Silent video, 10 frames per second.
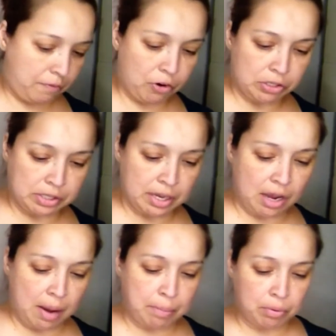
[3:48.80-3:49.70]
First thing
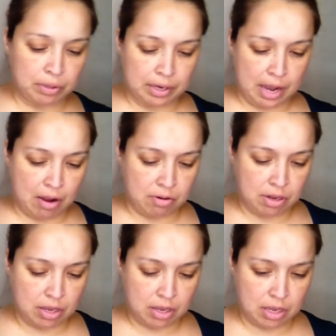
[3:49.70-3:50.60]
I'm pulling out
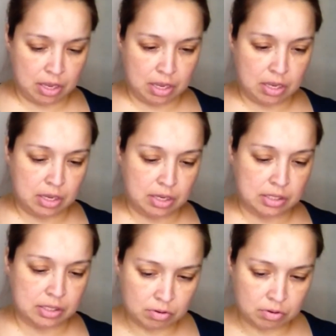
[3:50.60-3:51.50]

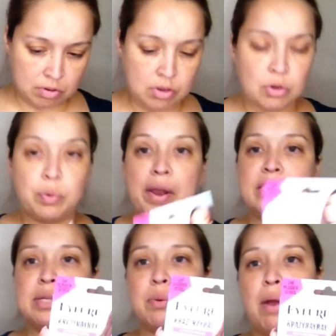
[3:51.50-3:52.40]
is
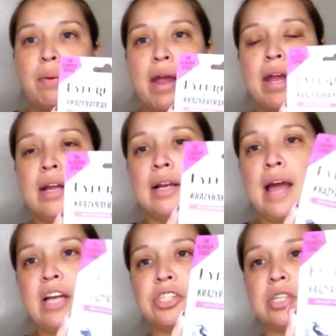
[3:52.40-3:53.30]
Crazy Ray Ray
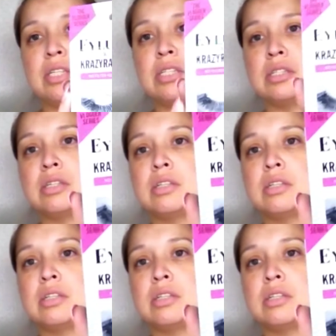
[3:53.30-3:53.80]
lashes.